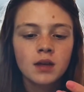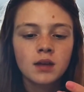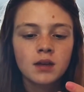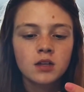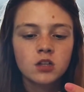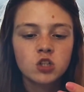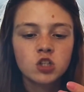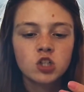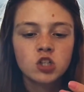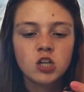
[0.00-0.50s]

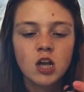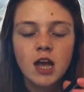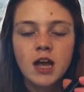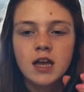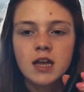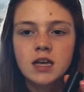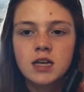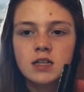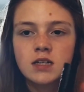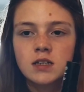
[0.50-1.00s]

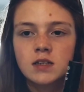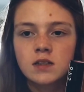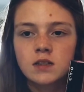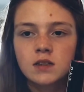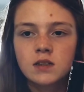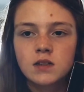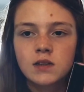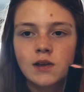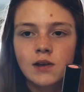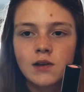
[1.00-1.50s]
shade,
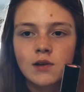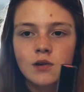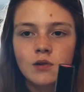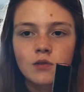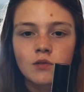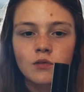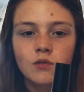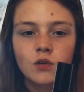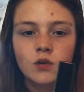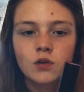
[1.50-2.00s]
and
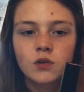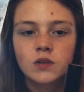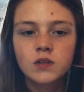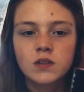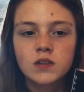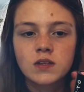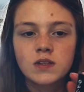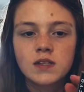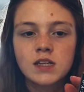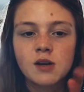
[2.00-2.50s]
so of course
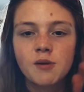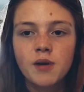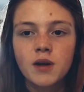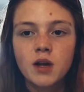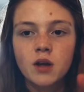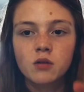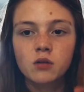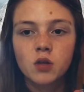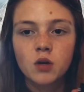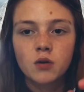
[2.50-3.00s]
the
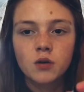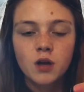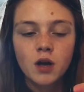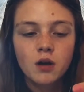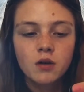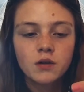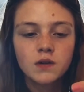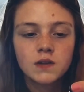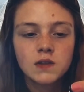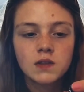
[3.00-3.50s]
C.Y.O
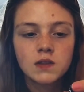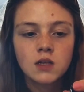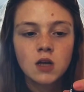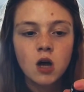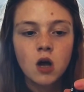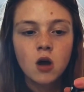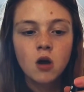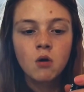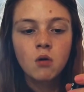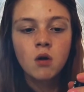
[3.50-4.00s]
logo.
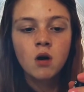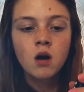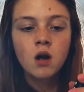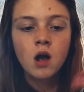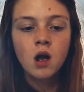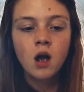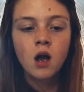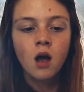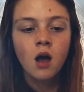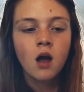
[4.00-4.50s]
So
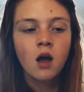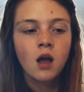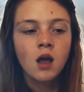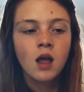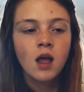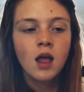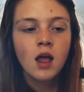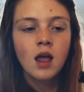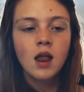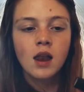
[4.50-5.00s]

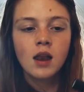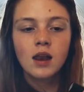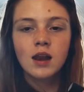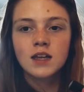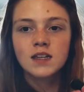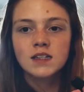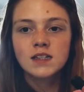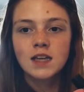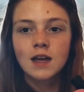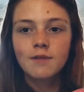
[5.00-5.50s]

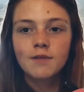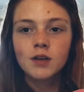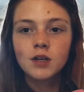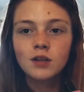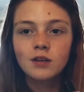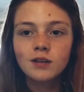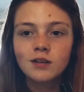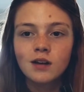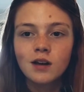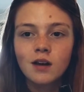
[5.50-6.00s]
let's have a
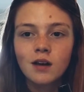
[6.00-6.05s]
look.